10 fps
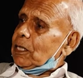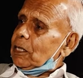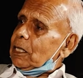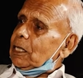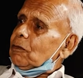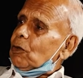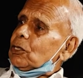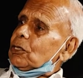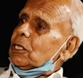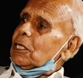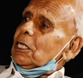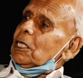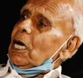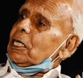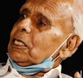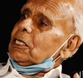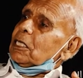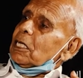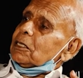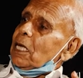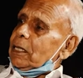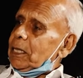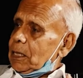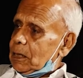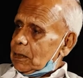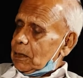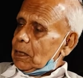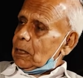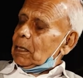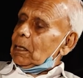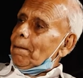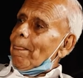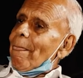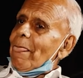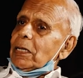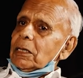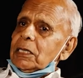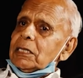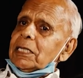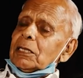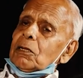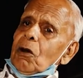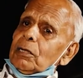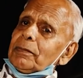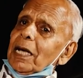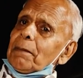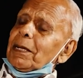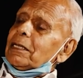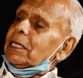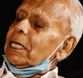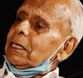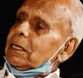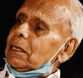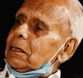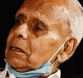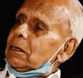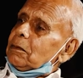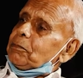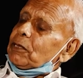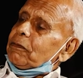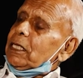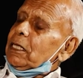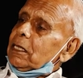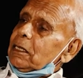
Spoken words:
secretary was Harish Sarin. He called me up and said, Prithvi,